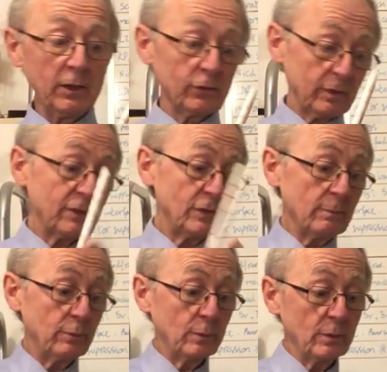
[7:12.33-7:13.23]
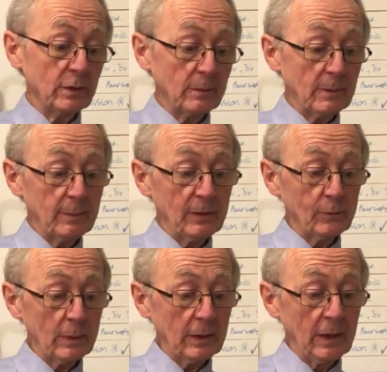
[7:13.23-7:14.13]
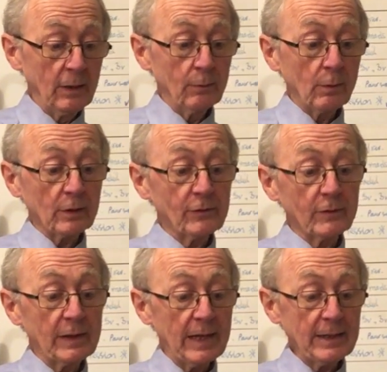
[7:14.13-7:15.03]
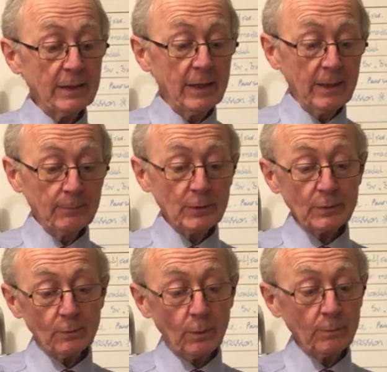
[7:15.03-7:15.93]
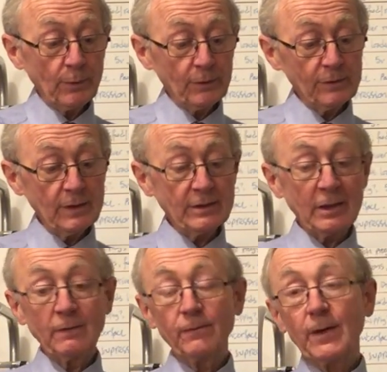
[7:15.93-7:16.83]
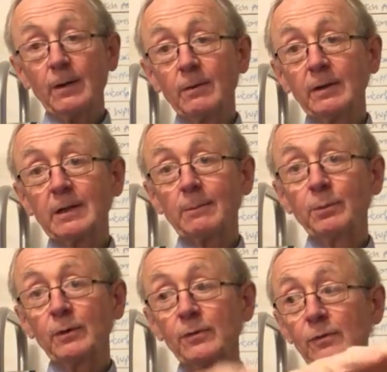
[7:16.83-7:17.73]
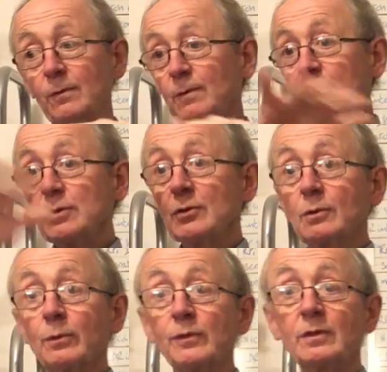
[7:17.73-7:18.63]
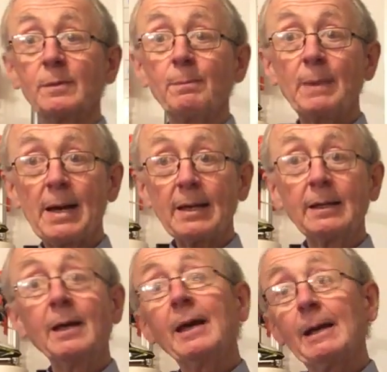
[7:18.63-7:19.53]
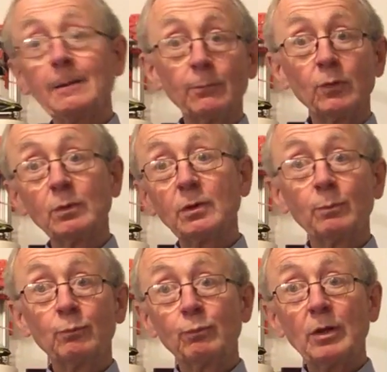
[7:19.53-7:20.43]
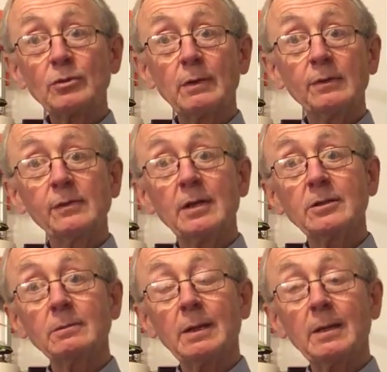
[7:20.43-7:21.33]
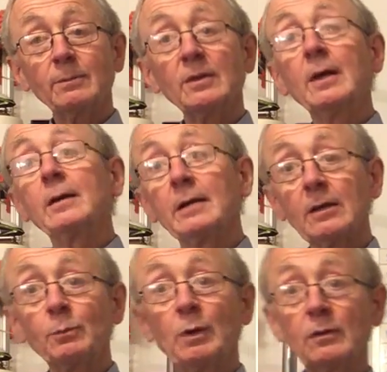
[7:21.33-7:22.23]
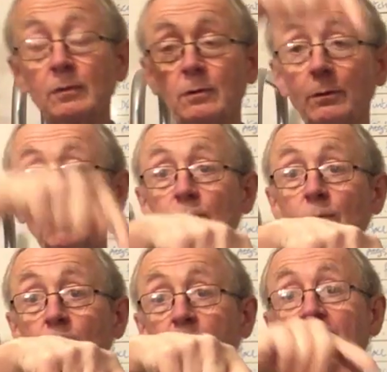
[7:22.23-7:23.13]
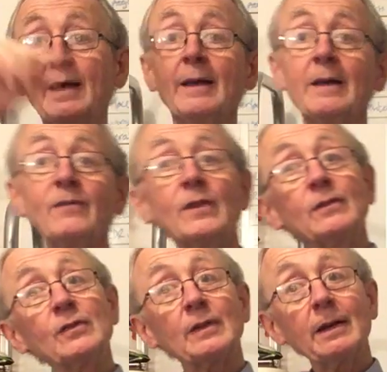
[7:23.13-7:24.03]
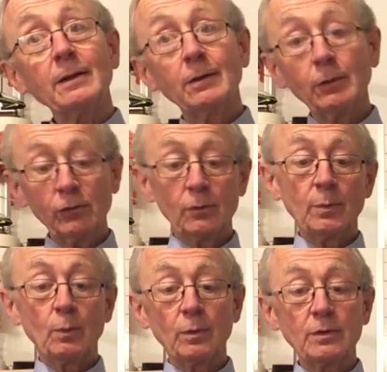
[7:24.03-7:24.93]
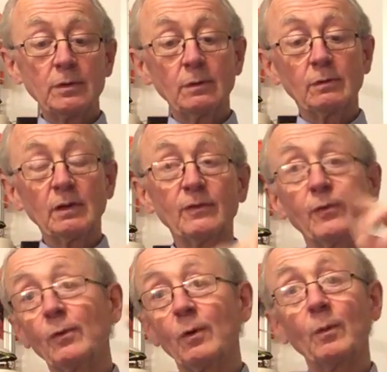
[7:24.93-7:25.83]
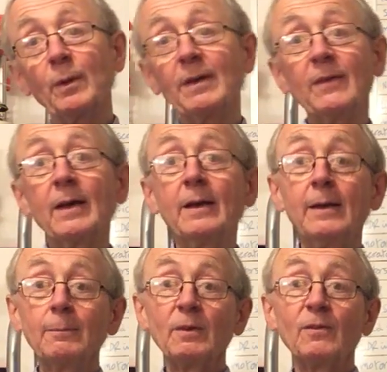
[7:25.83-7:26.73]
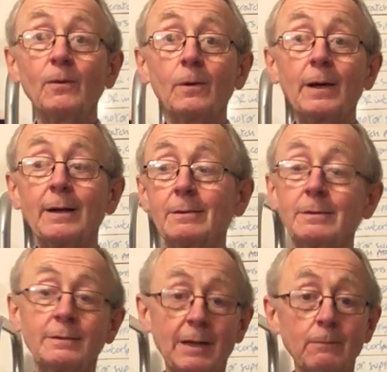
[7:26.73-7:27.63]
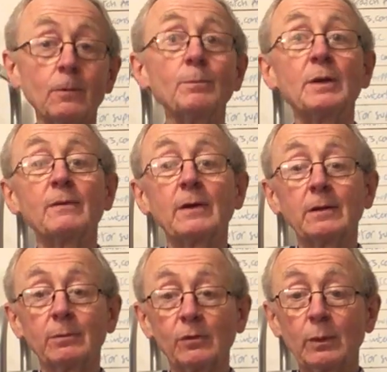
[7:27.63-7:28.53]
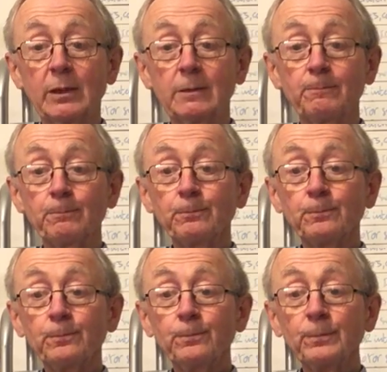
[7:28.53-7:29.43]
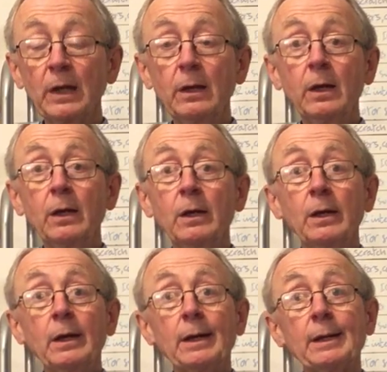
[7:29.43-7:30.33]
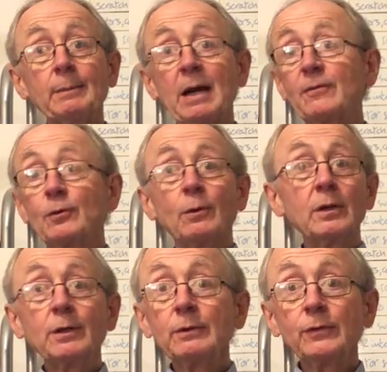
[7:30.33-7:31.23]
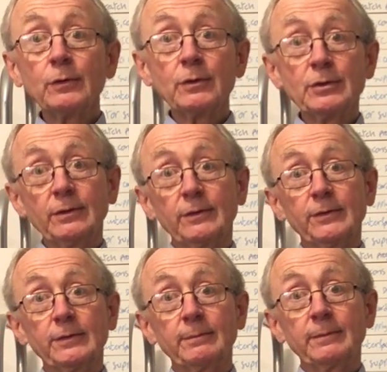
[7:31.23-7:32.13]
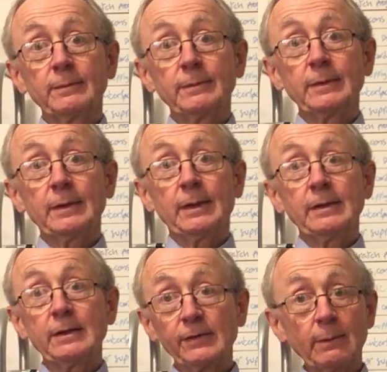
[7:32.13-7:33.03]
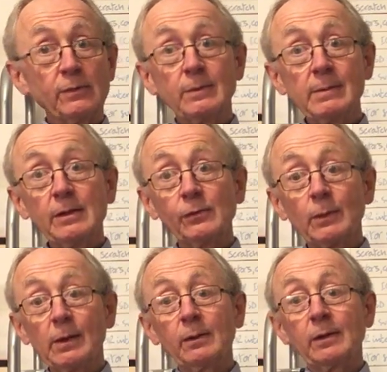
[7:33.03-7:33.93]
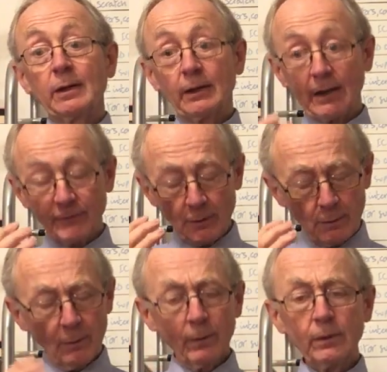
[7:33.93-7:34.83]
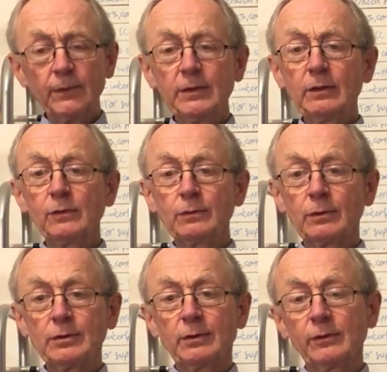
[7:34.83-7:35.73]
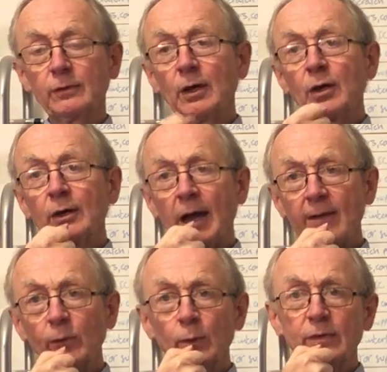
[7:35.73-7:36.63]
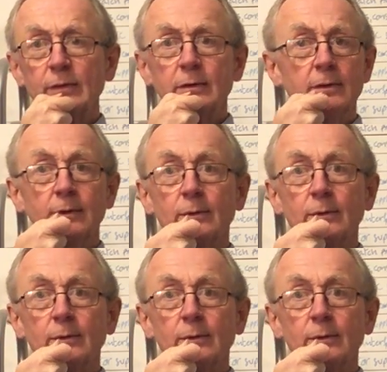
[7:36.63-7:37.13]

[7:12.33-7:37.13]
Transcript: So that's an important thing maybe as well. Rockets on the line, but one person at a time firing. That person's finished, goes to the back, helps with the pressurization perhaps. Next person comes forward. If they've decided who's number 1, 2, 3, 4 or whatever beforehand, that would be of help as well. After all their instructions, and this happens to me as well, after all of the instructions, have a whistle,